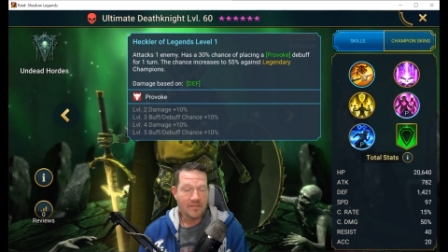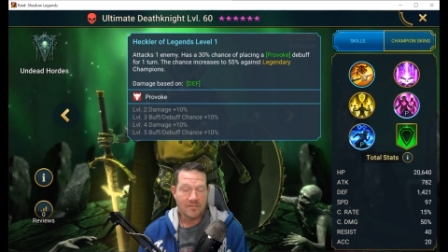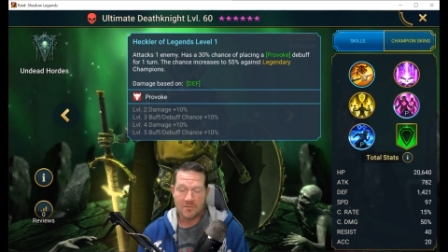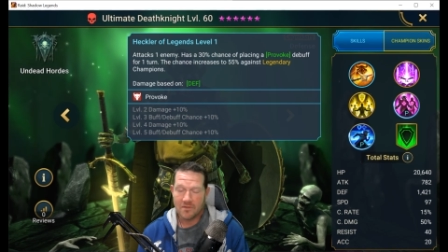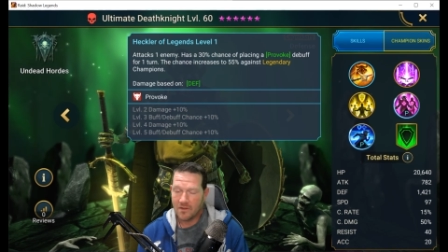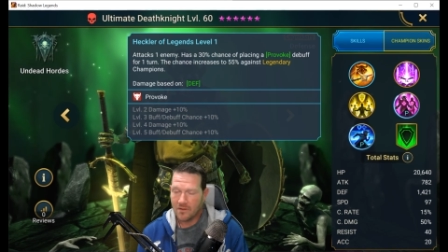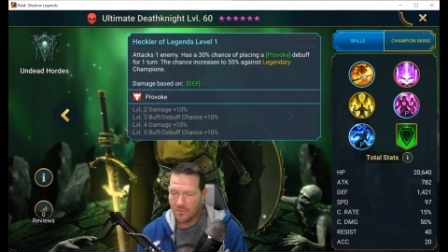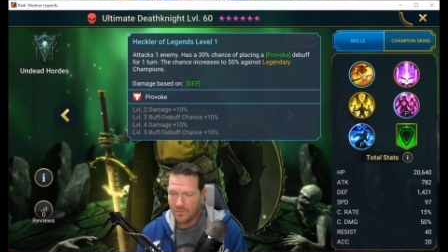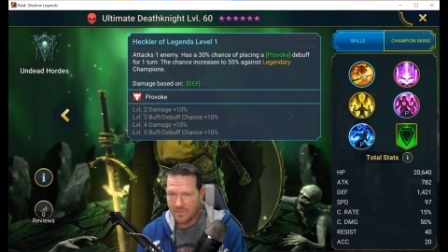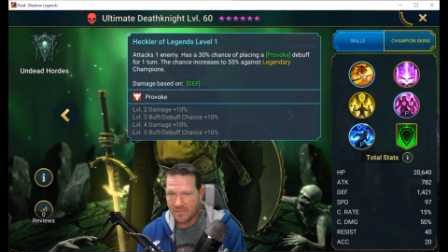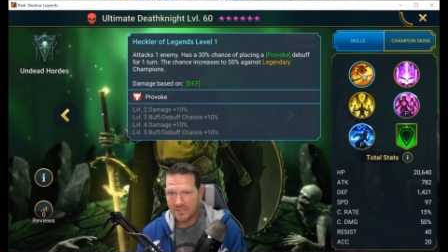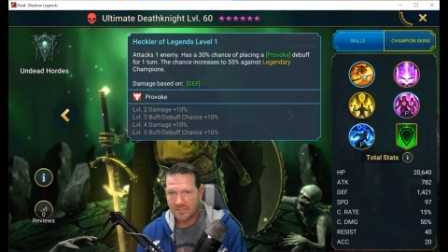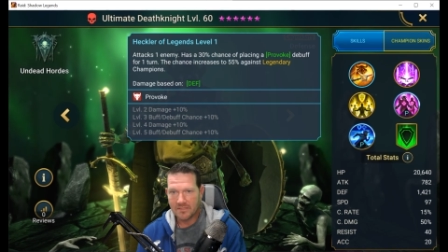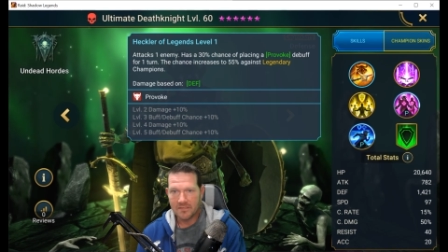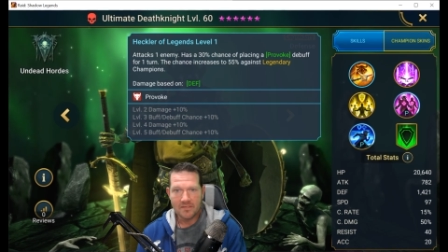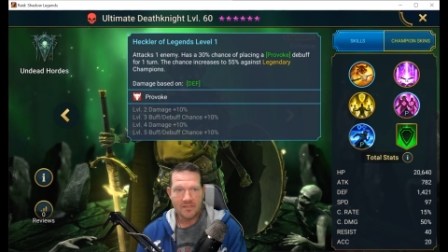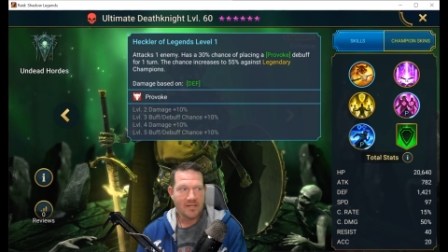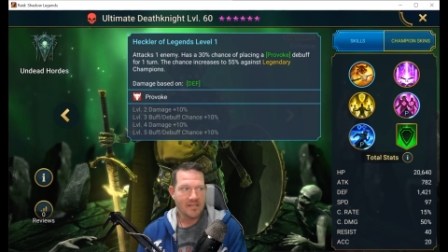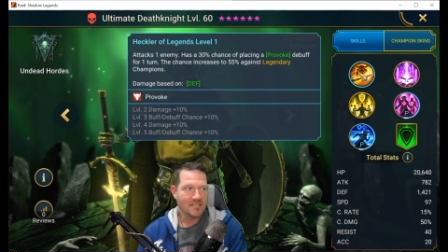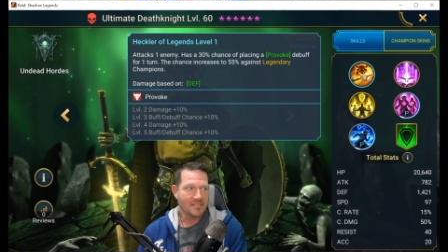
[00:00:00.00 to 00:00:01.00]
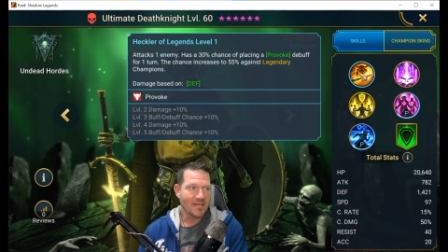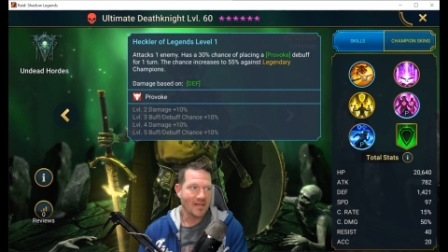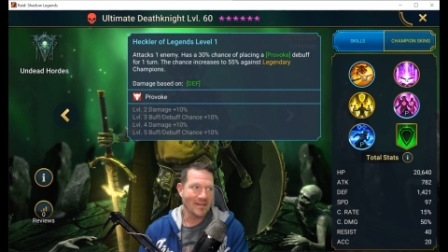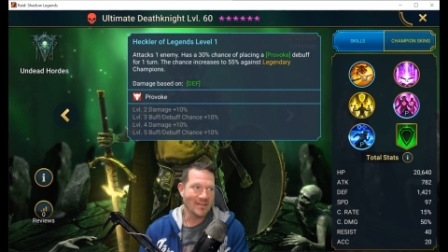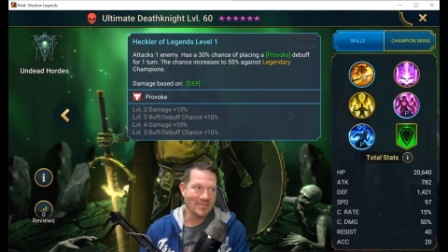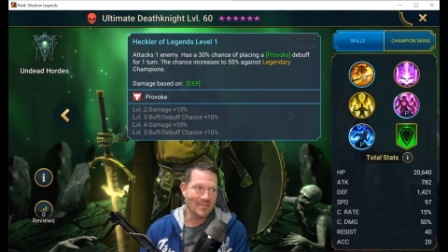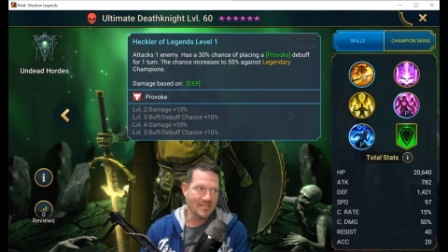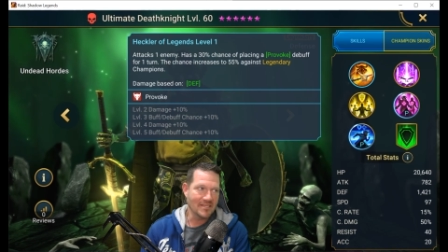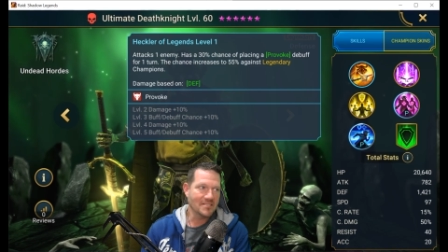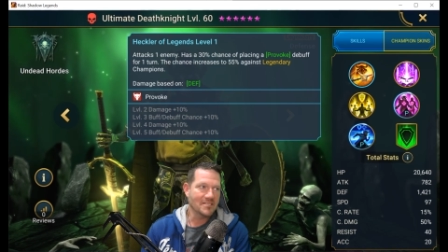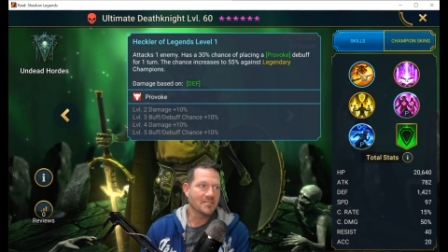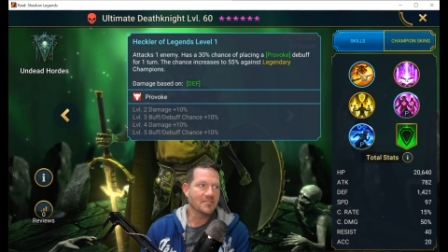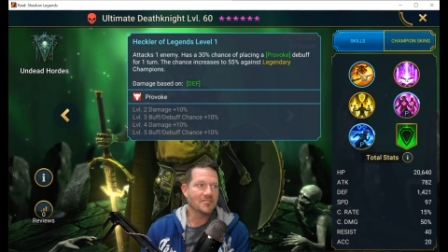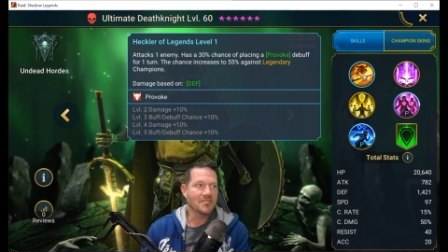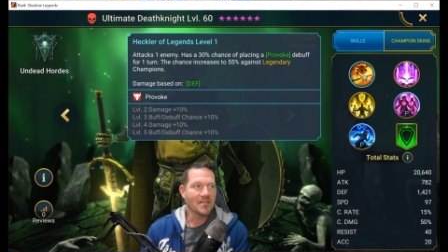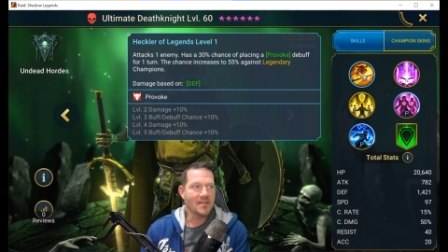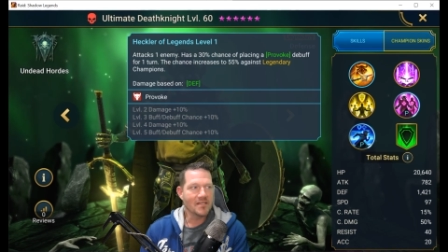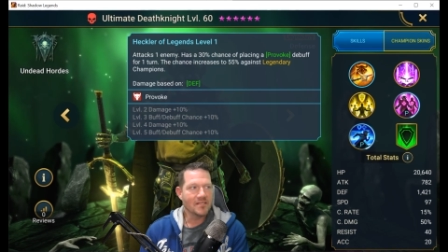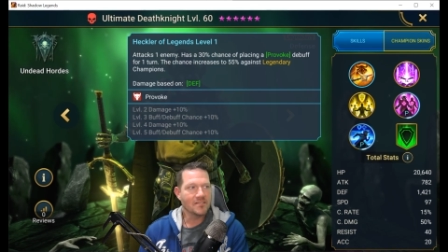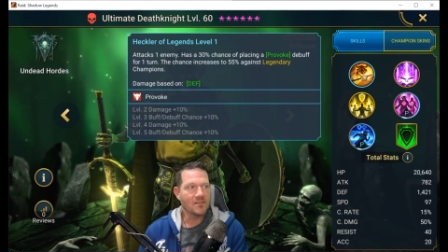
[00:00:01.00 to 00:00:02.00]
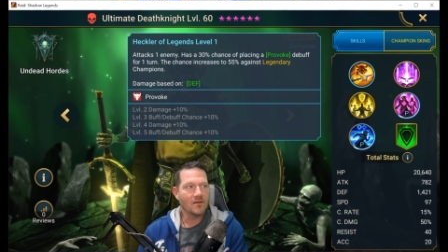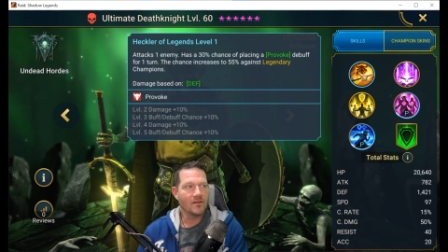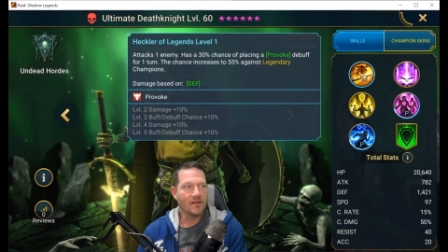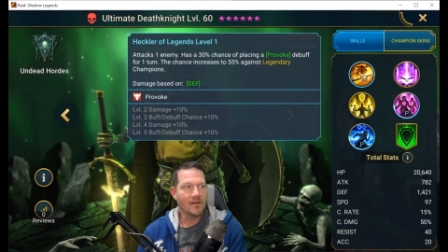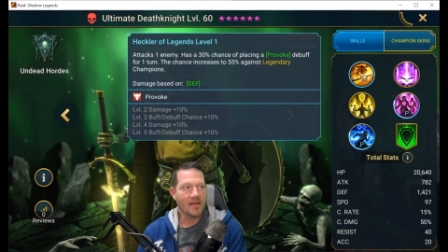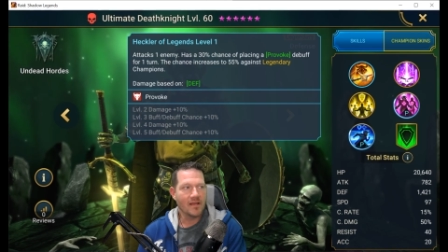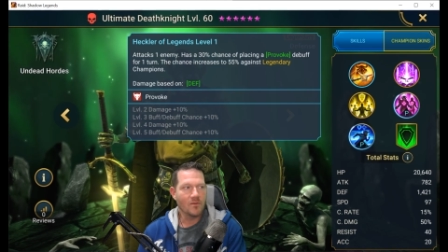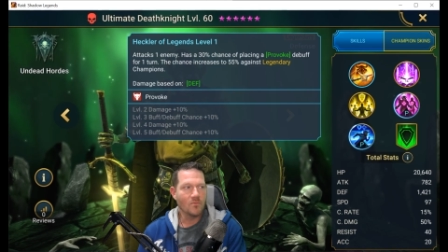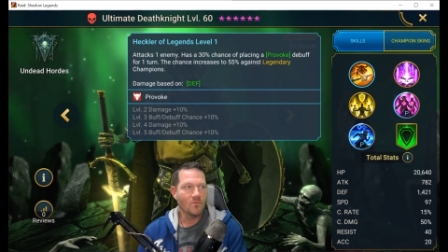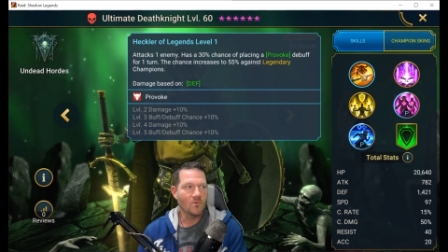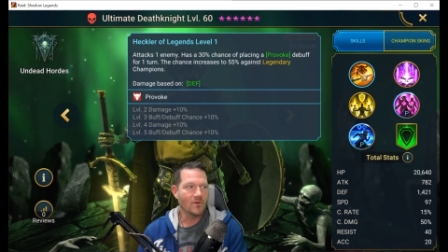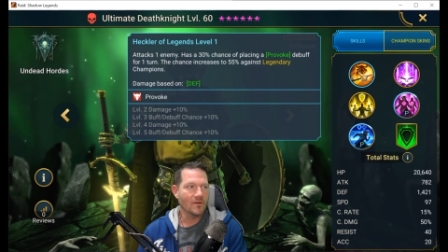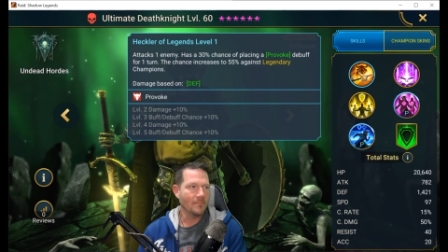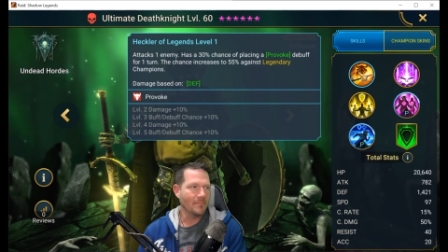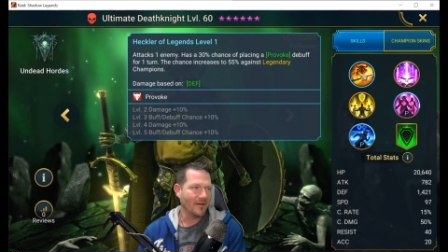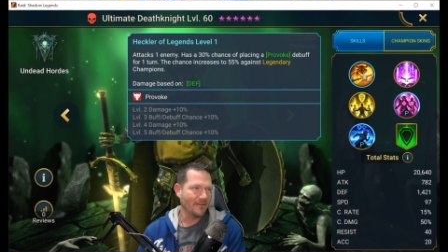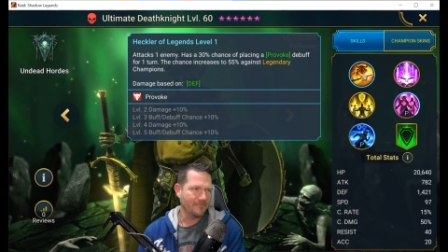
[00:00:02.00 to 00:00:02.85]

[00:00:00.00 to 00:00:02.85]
These are always good. He's got a decent chance on an A1,